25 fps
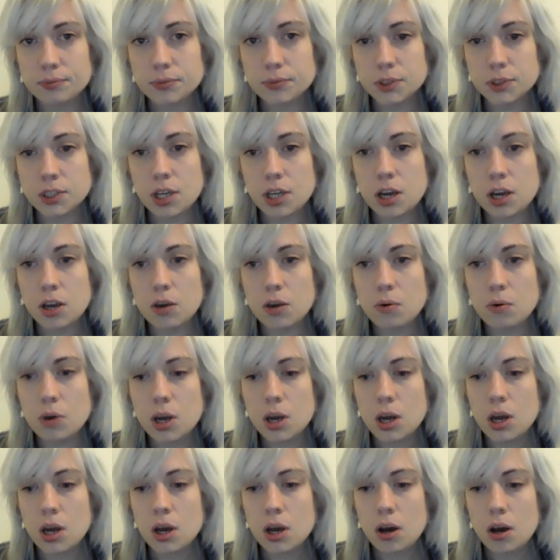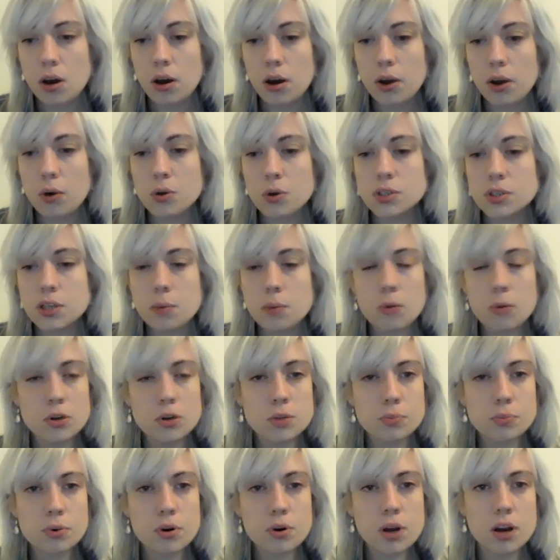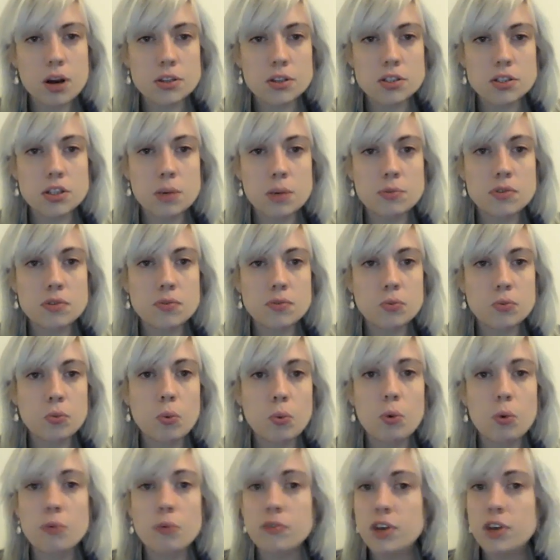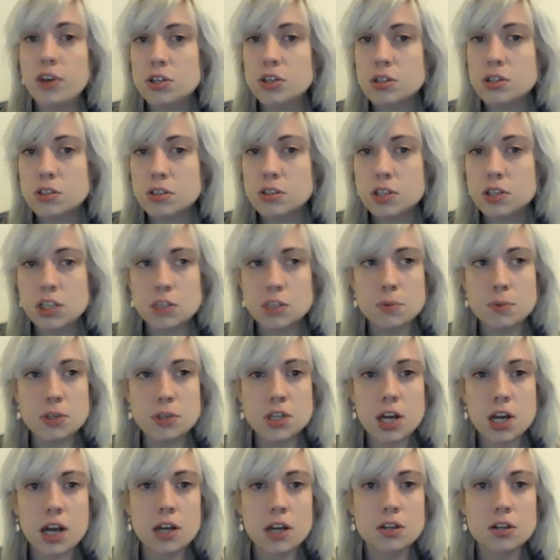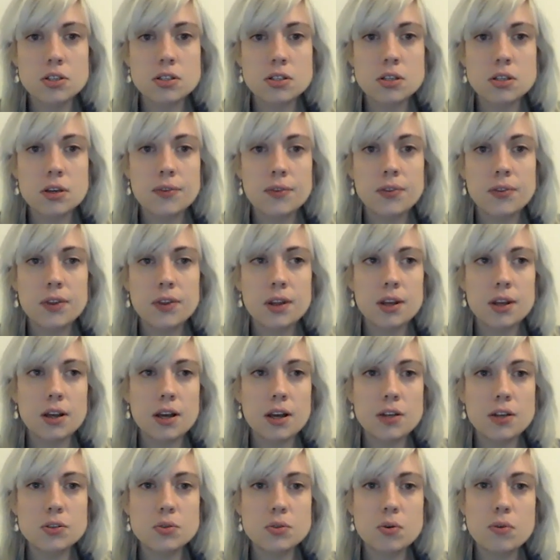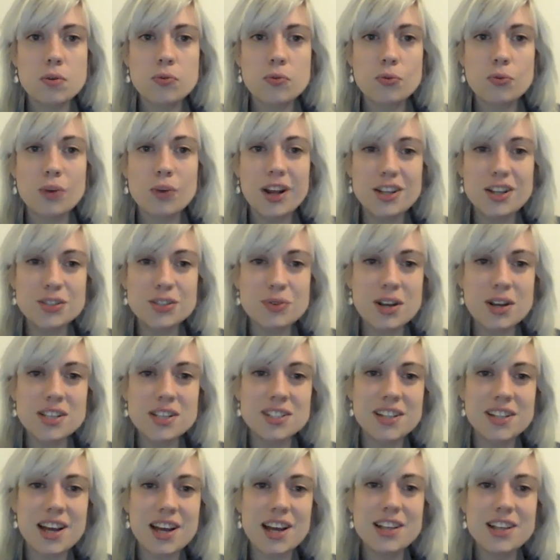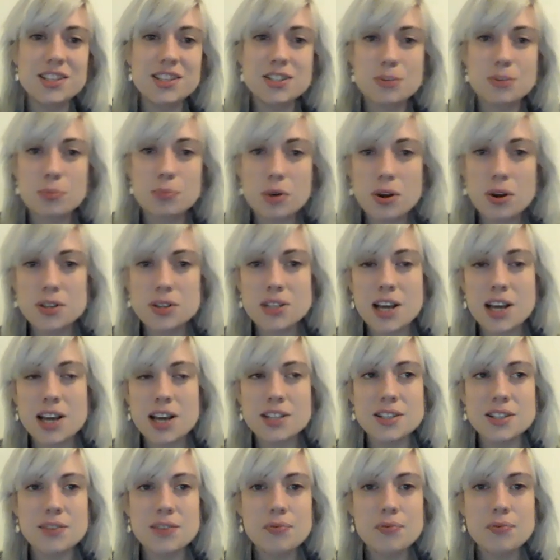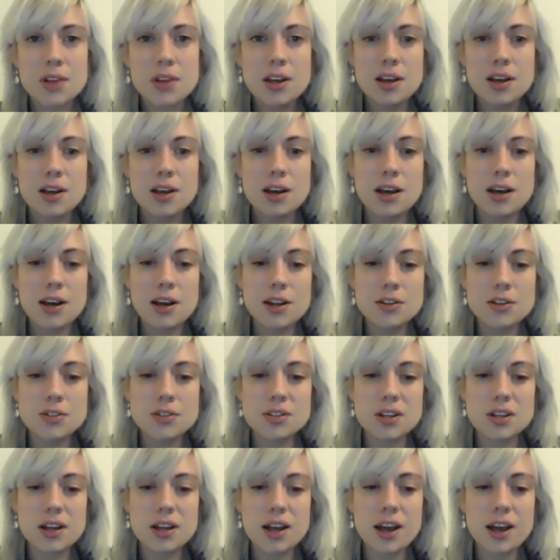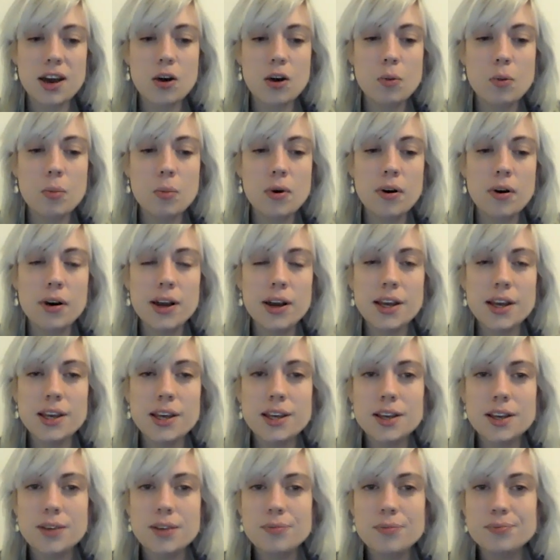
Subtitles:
So I also monitor products in terms of what features need to be changed, and sort of integrating that into the process, and how my,